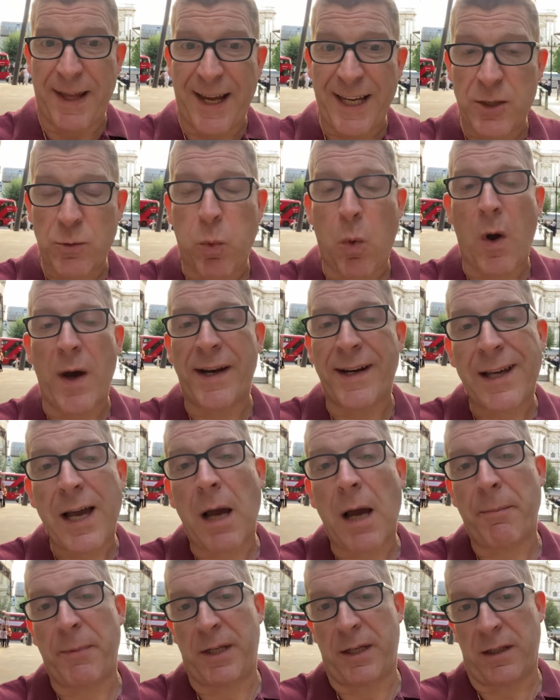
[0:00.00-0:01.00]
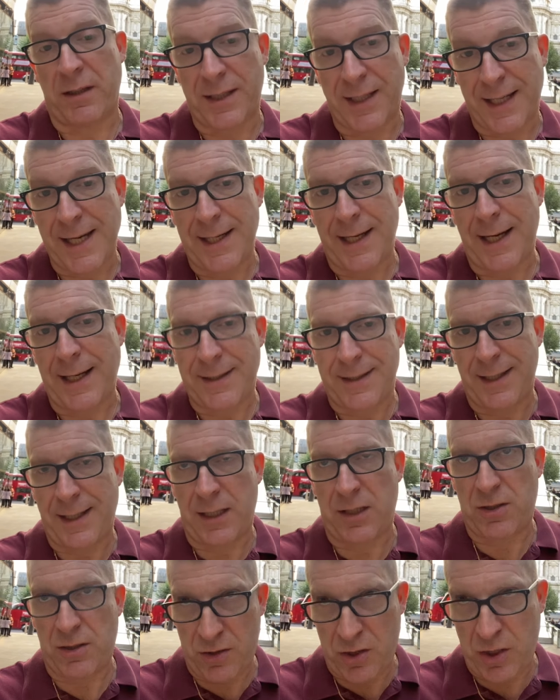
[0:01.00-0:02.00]
That's why they're coming here, to get that
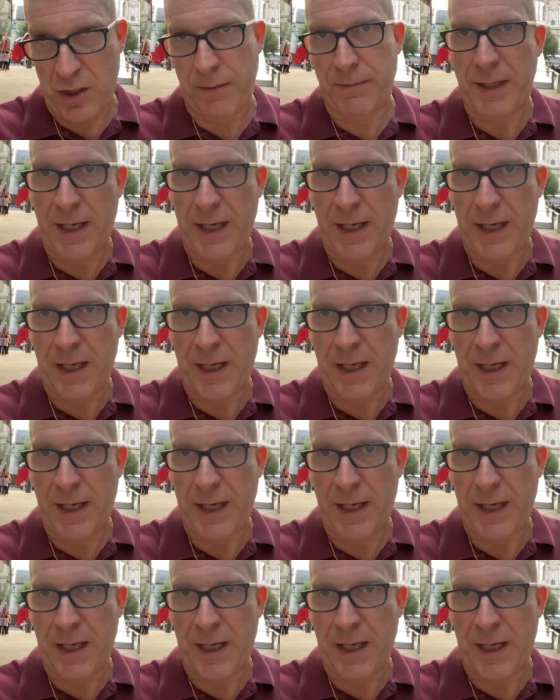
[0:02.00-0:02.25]
citizenship,